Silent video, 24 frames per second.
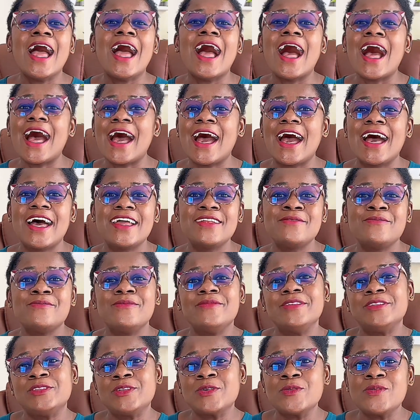
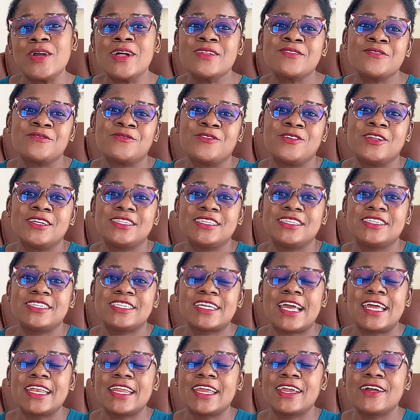and do well to follow this
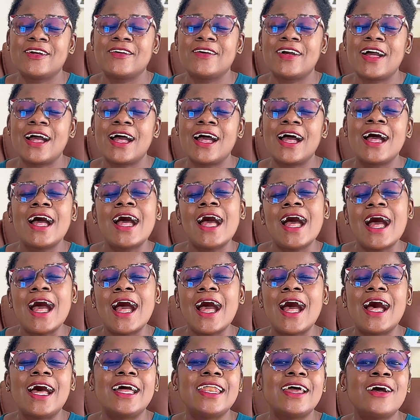channel.
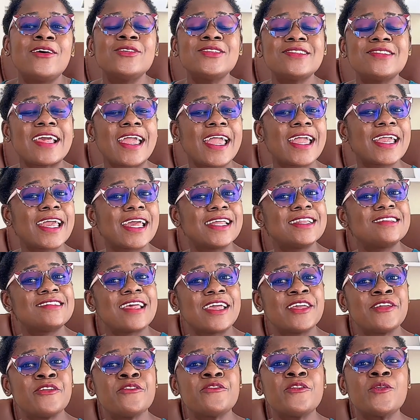And I would say again,
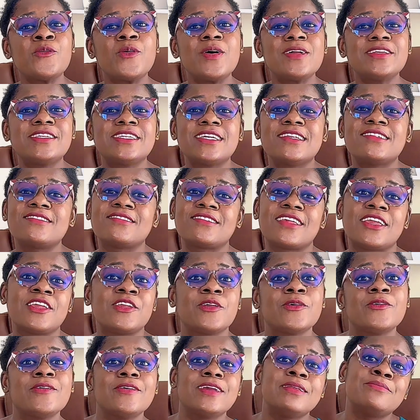thank you for watching. See
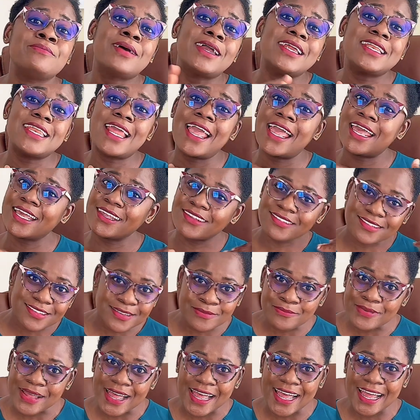you in my
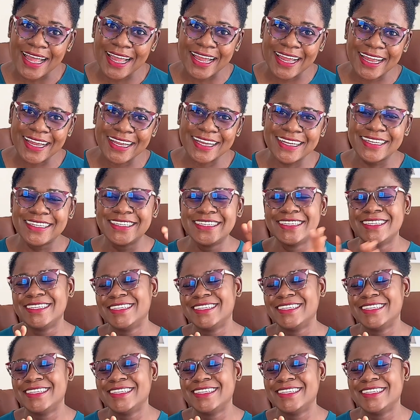next. Bye.